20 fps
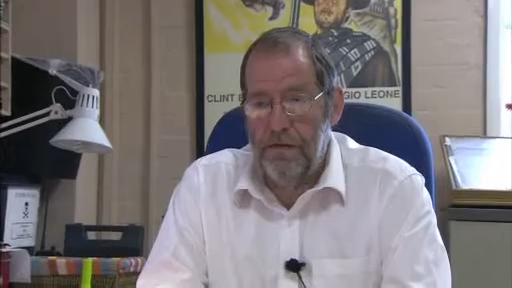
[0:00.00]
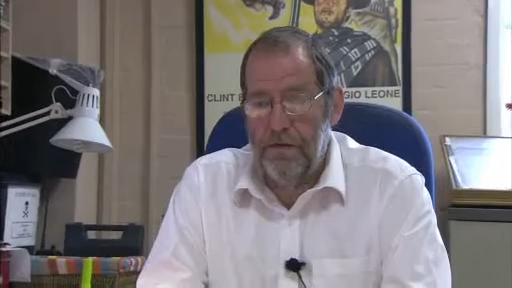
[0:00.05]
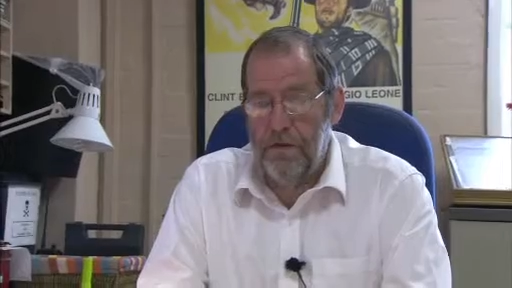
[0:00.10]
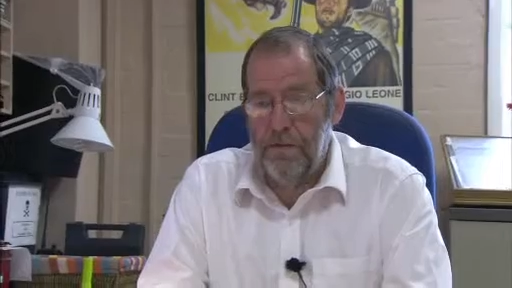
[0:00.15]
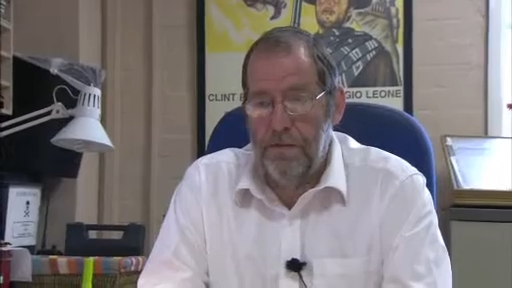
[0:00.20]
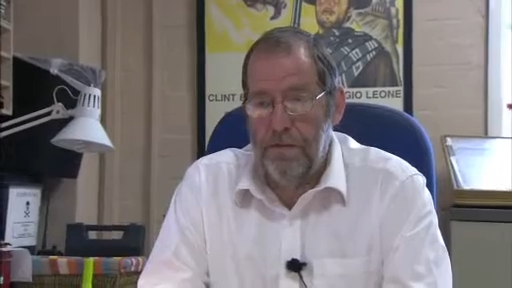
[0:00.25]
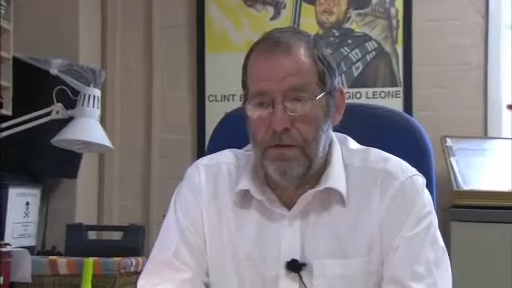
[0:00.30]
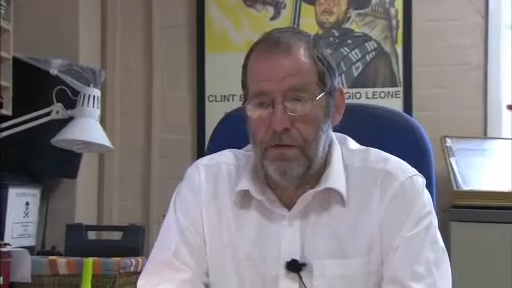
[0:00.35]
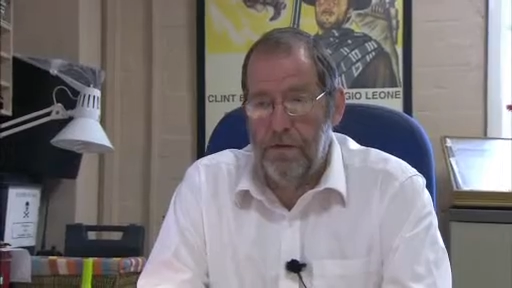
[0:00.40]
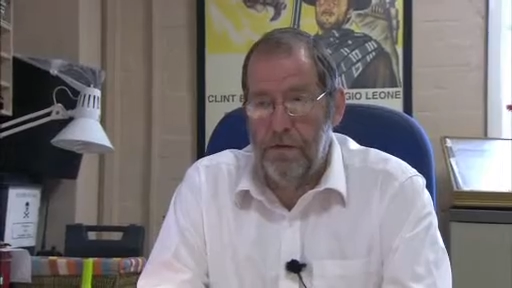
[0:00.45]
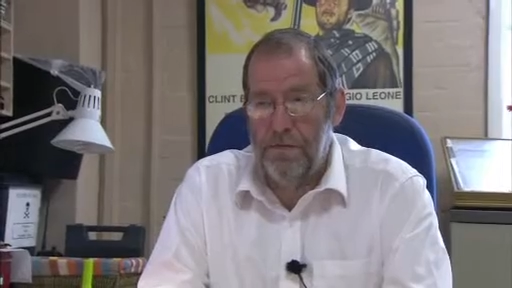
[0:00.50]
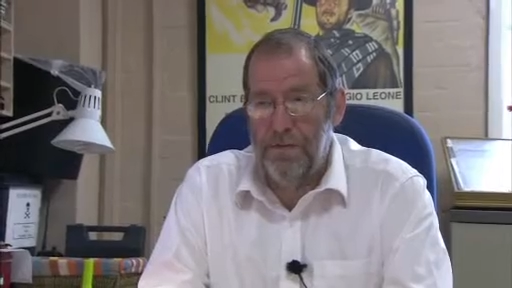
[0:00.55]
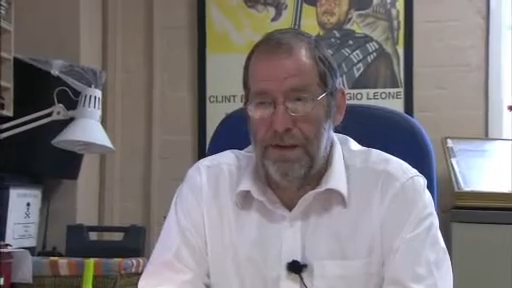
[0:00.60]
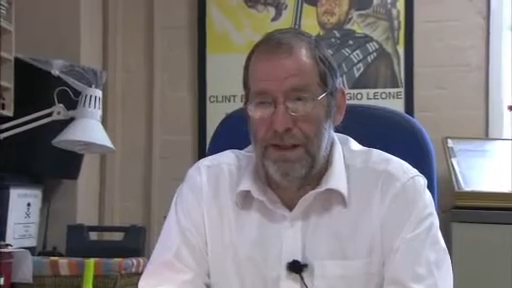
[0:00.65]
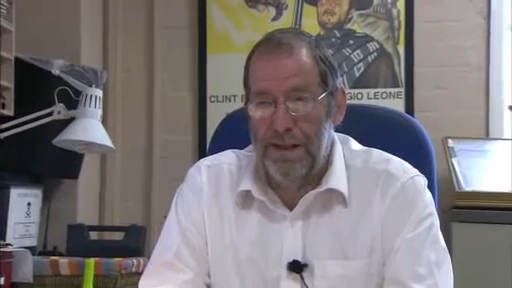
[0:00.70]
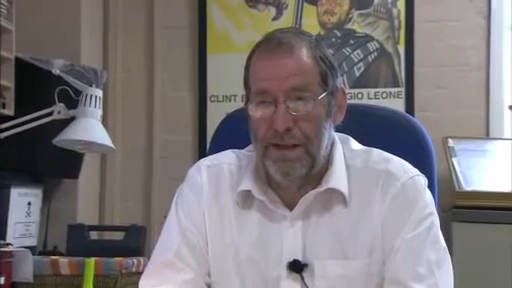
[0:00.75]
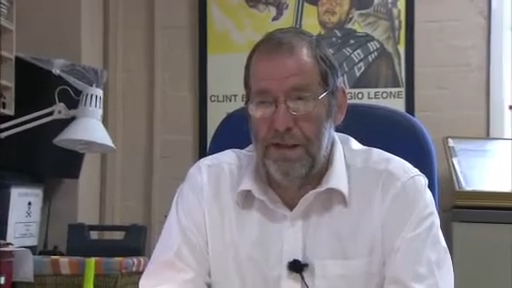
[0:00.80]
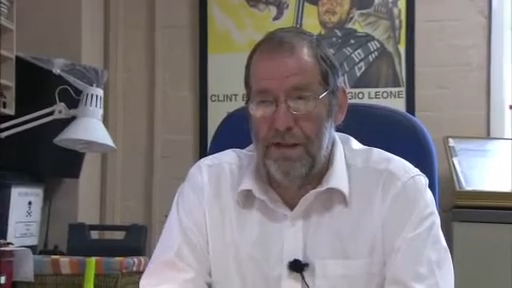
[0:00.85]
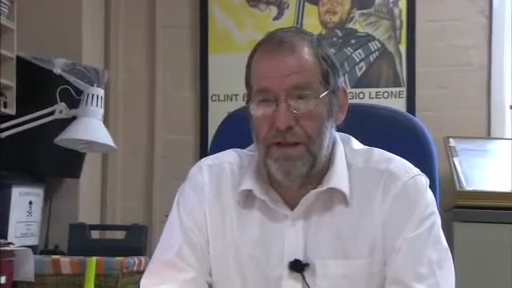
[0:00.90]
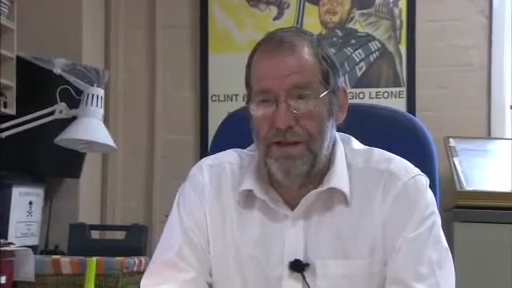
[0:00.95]
on the bill was
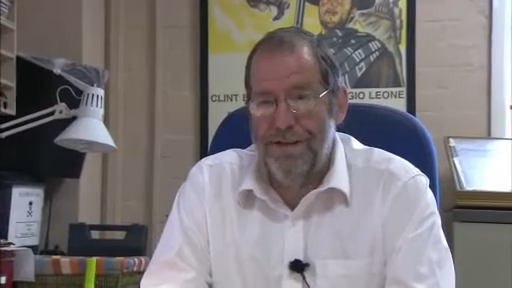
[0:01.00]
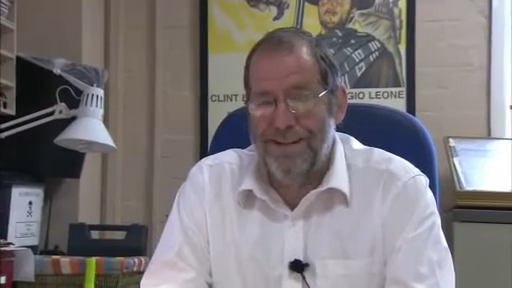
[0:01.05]
back in